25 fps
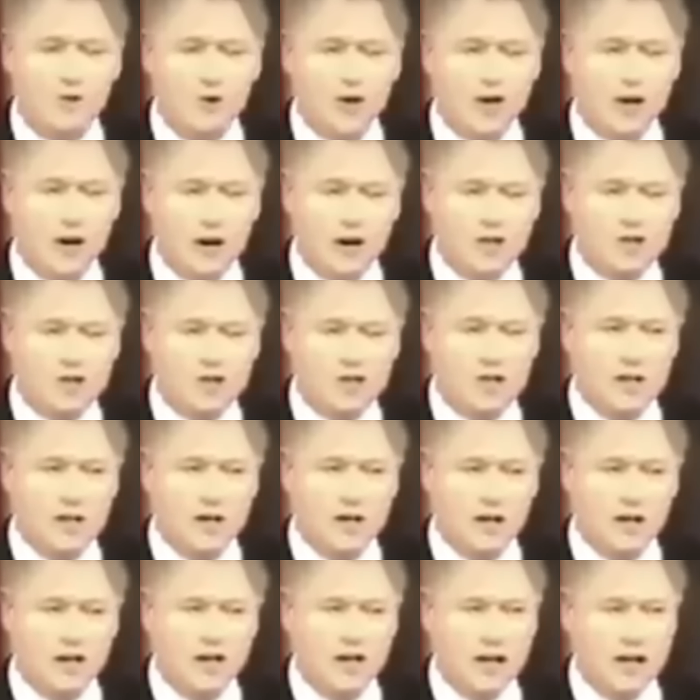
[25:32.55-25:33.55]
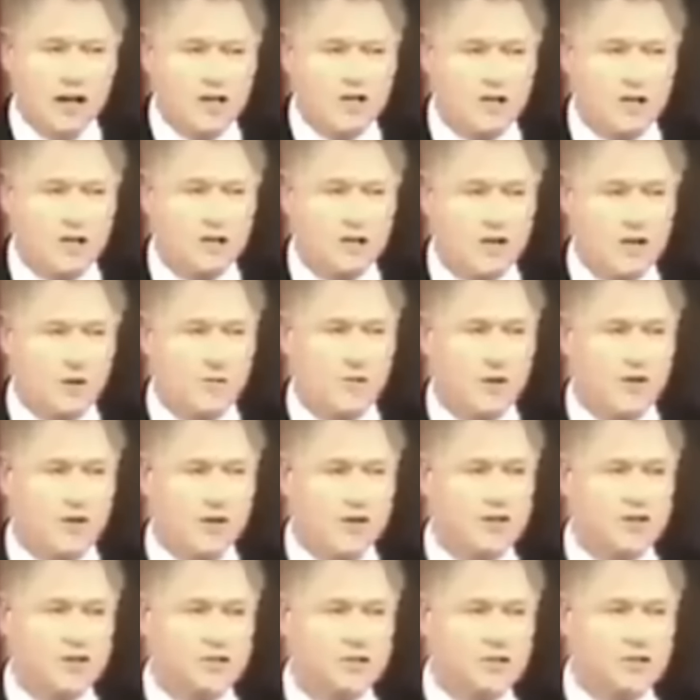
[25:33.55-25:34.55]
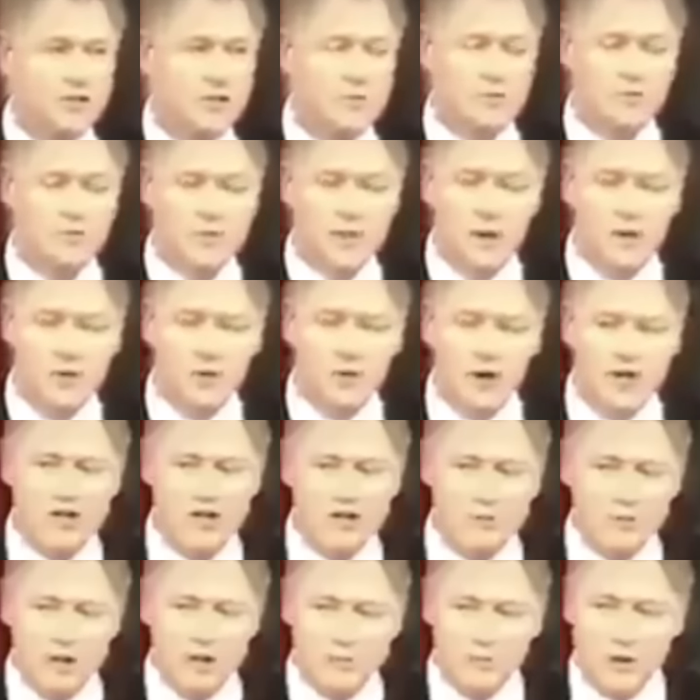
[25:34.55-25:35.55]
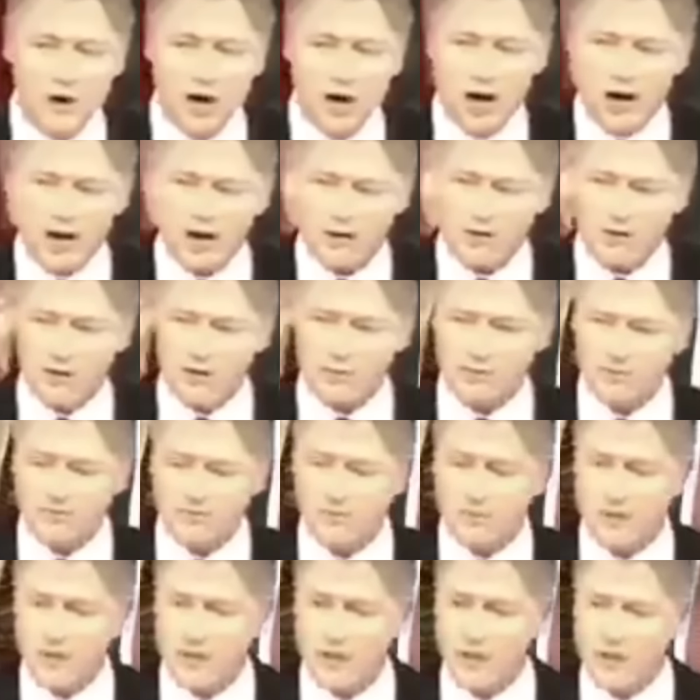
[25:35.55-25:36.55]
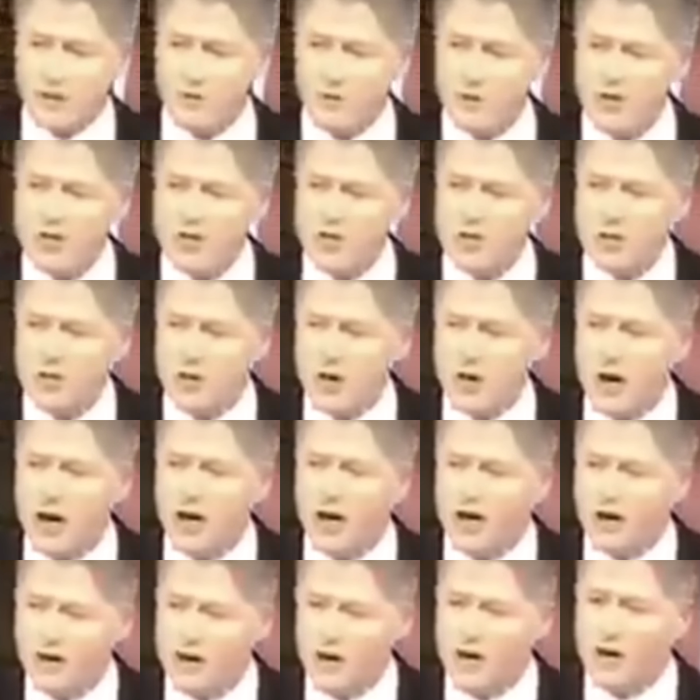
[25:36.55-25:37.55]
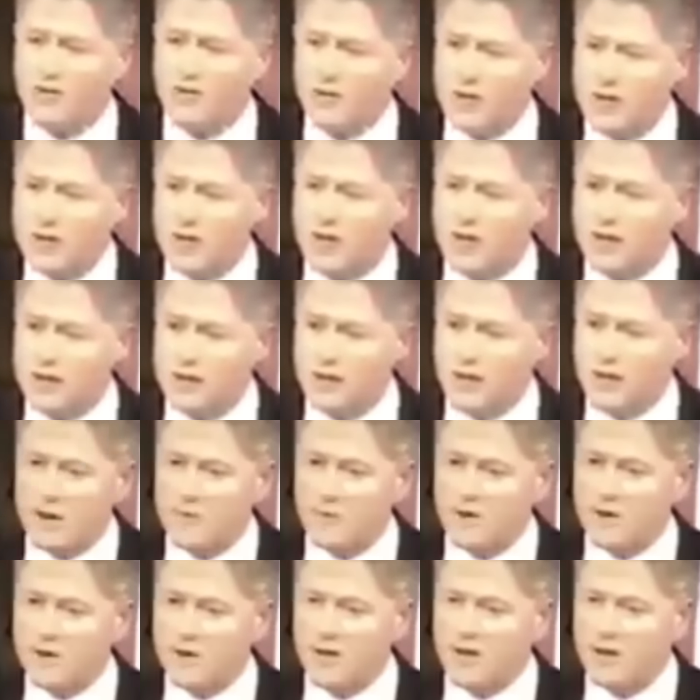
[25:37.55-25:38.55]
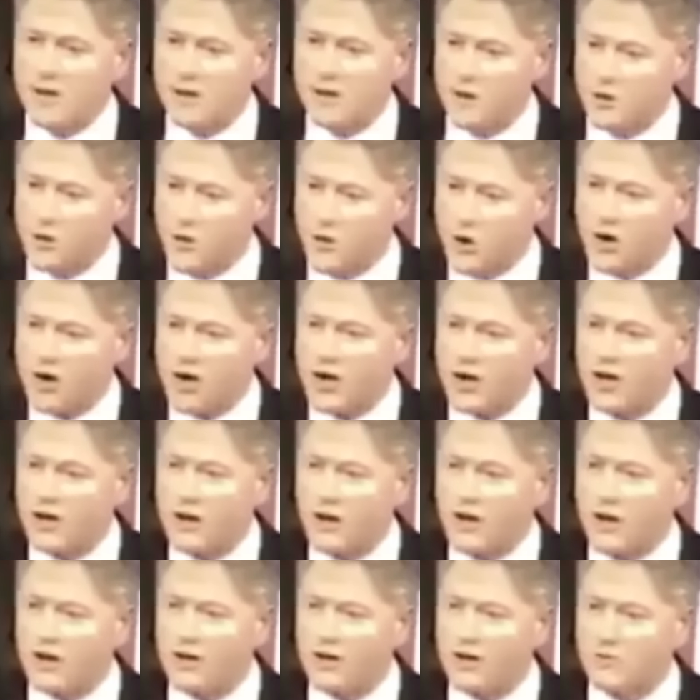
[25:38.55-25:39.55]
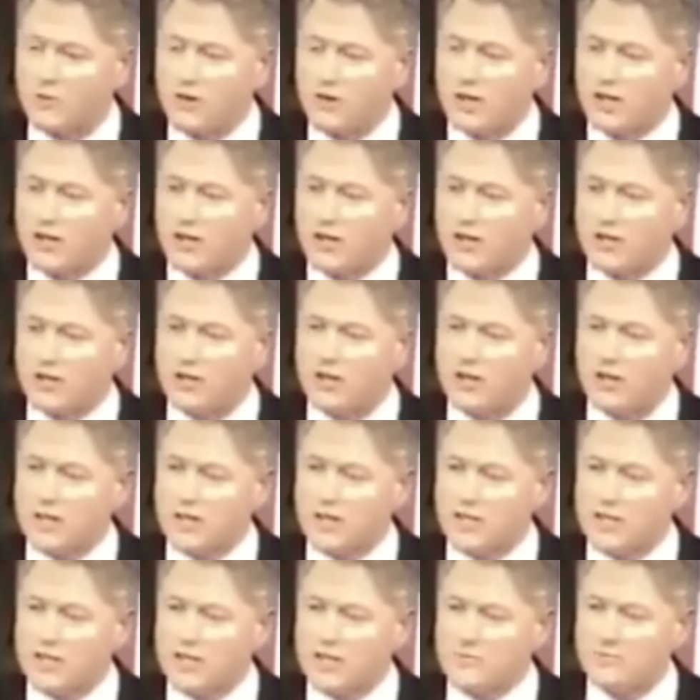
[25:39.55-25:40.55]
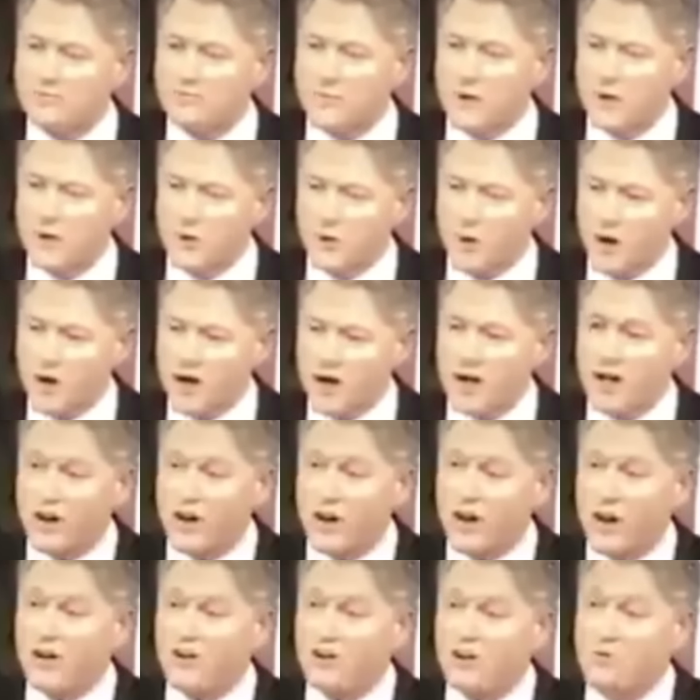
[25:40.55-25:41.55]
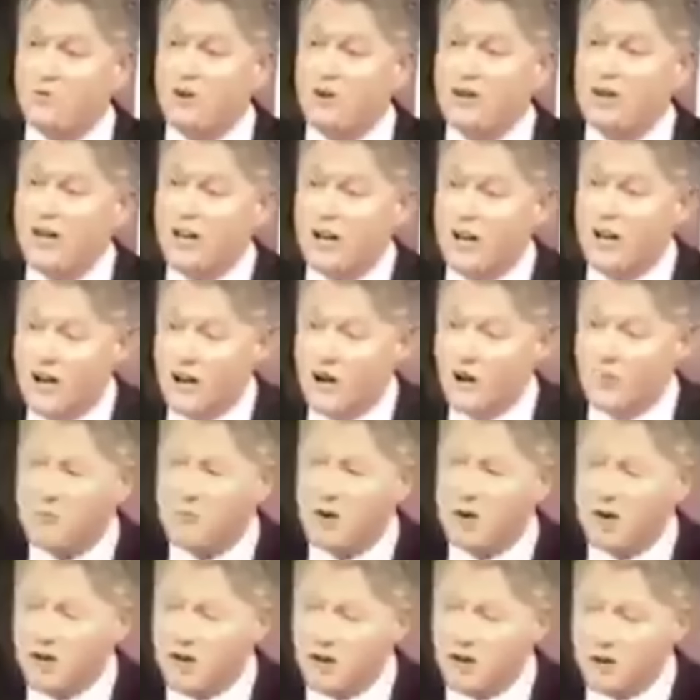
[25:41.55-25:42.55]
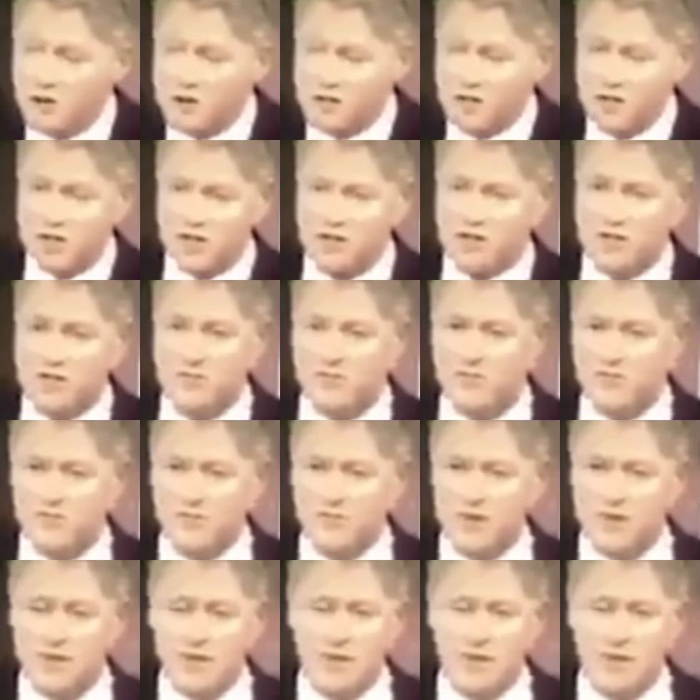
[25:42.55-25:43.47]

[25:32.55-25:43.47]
We are still a nation of immigrants. We should be proud of it. We should honor every legal immigrant here working hard to be a good citizen, working hard to become a new citizen.